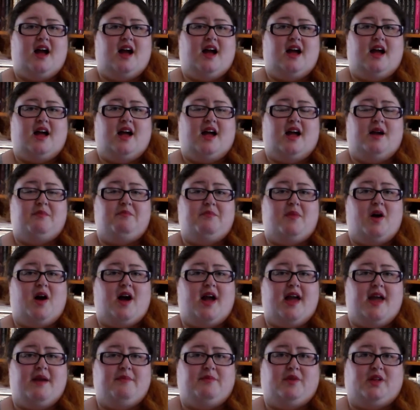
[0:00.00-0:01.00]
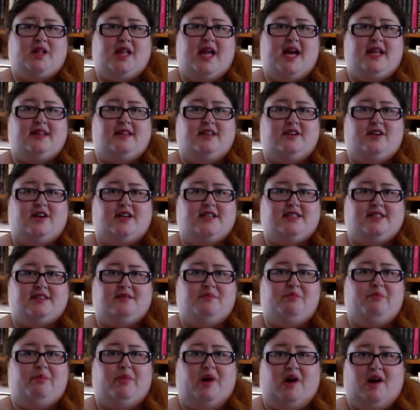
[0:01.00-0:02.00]
I am glad that I
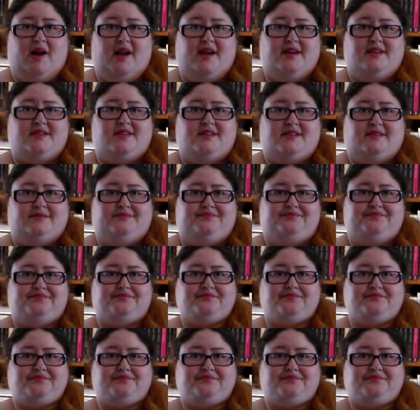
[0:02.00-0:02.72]
didn't buy it,